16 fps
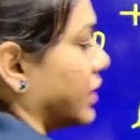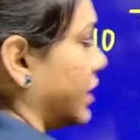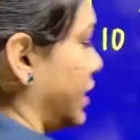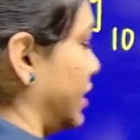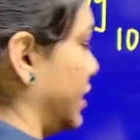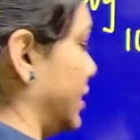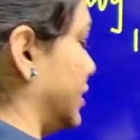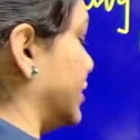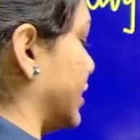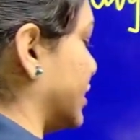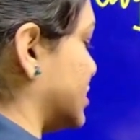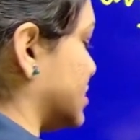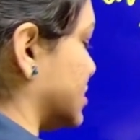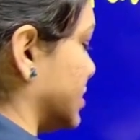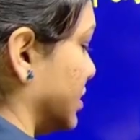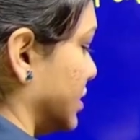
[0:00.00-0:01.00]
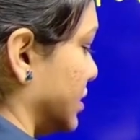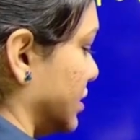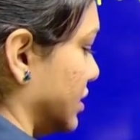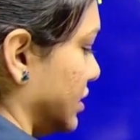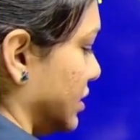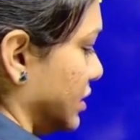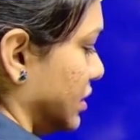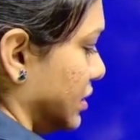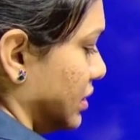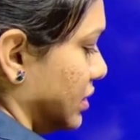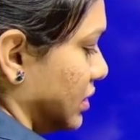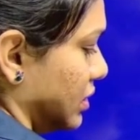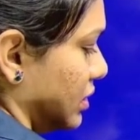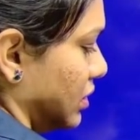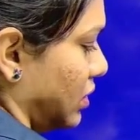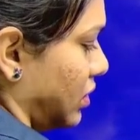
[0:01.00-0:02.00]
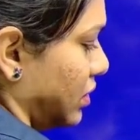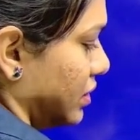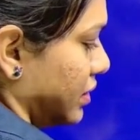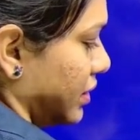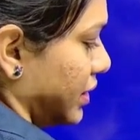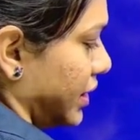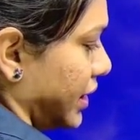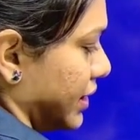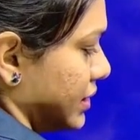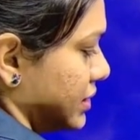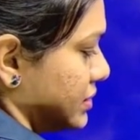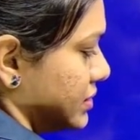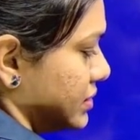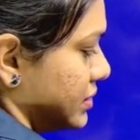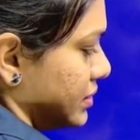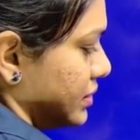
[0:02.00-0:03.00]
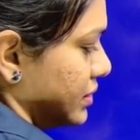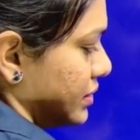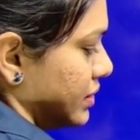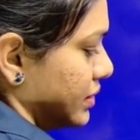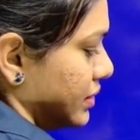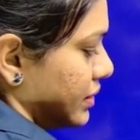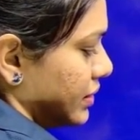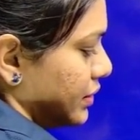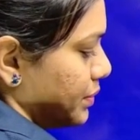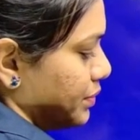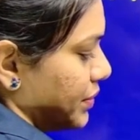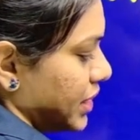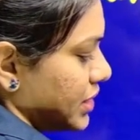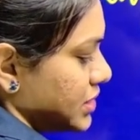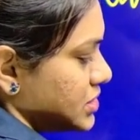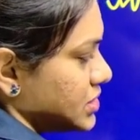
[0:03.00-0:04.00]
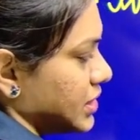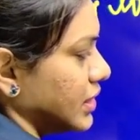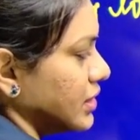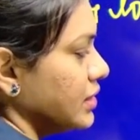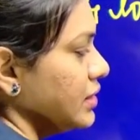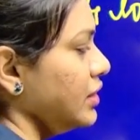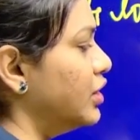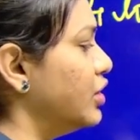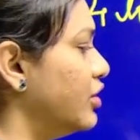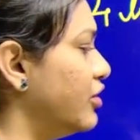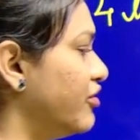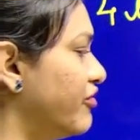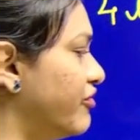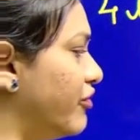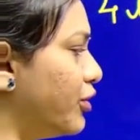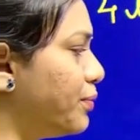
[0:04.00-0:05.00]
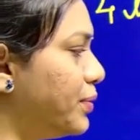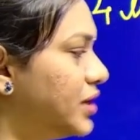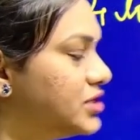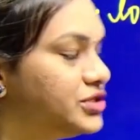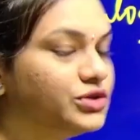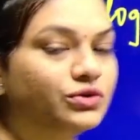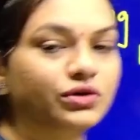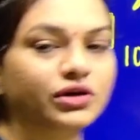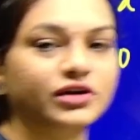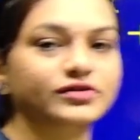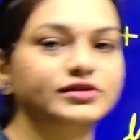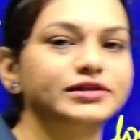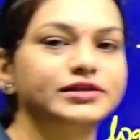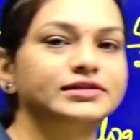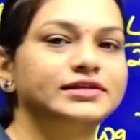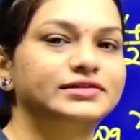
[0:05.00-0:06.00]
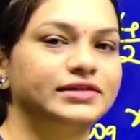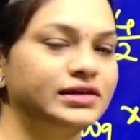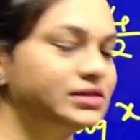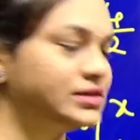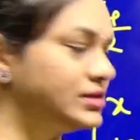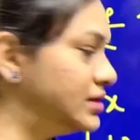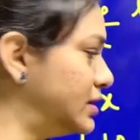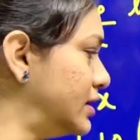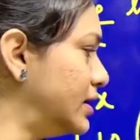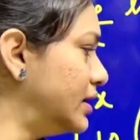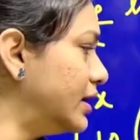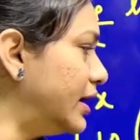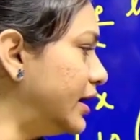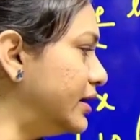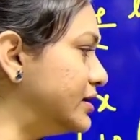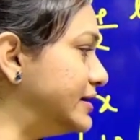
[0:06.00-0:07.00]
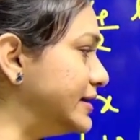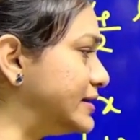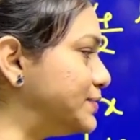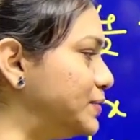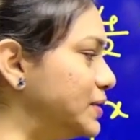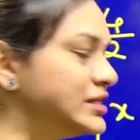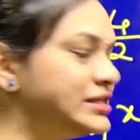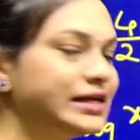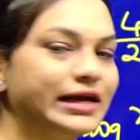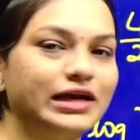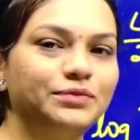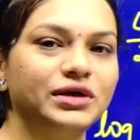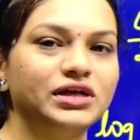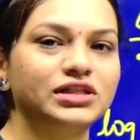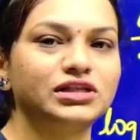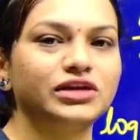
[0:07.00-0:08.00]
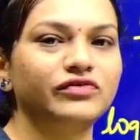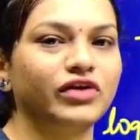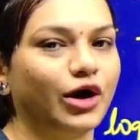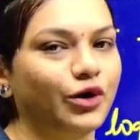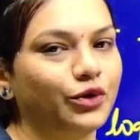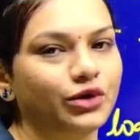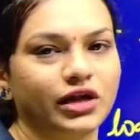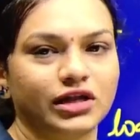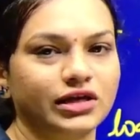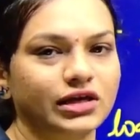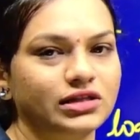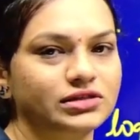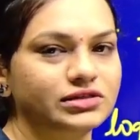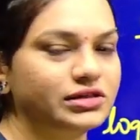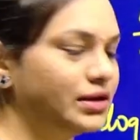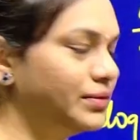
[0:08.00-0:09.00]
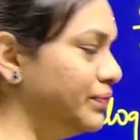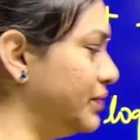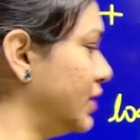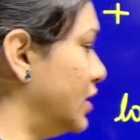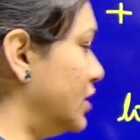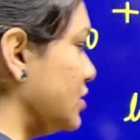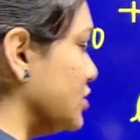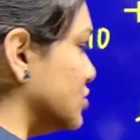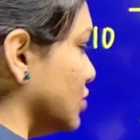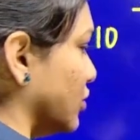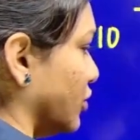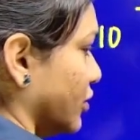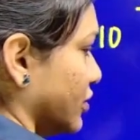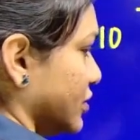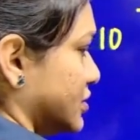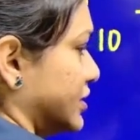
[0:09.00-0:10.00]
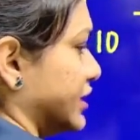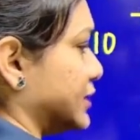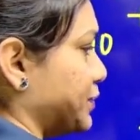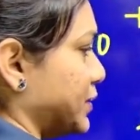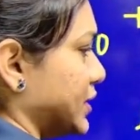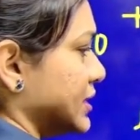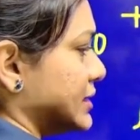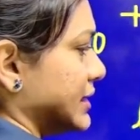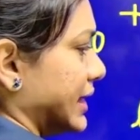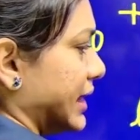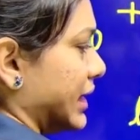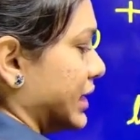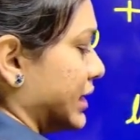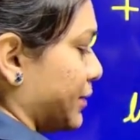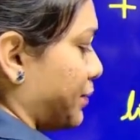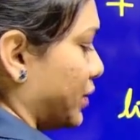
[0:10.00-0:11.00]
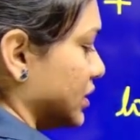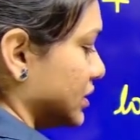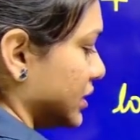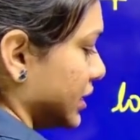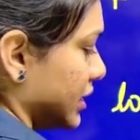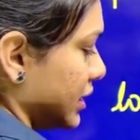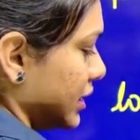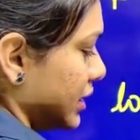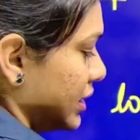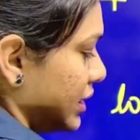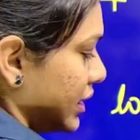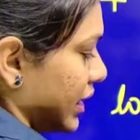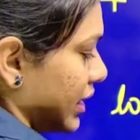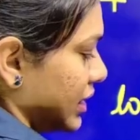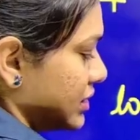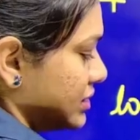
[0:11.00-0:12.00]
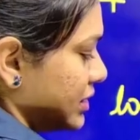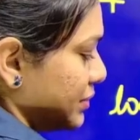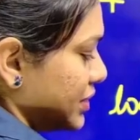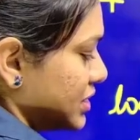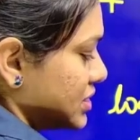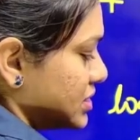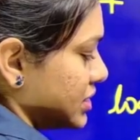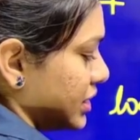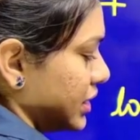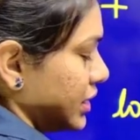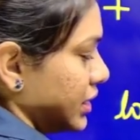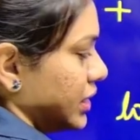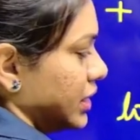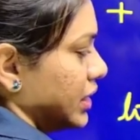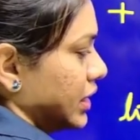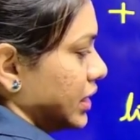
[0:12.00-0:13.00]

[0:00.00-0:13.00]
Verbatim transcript: okay next log x based 10 4 plus 2 gives us a 6 and 6 plus 8 by 3 we have to take the lcm so 6 plus 8 upon 3 lcm is 3